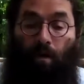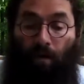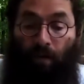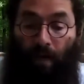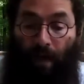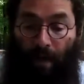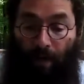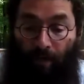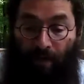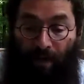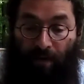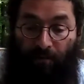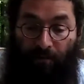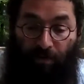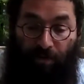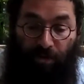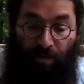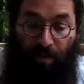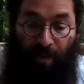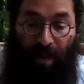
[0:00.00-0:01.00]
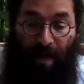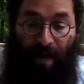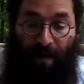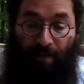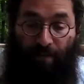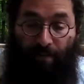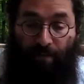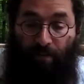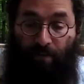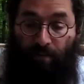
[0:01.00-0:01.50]
getting ready for
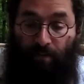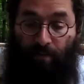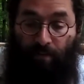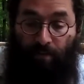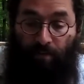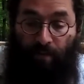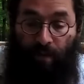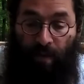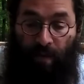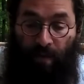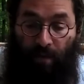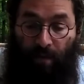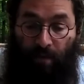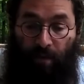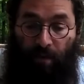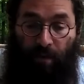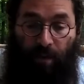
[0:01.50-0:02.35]
Shabbat. And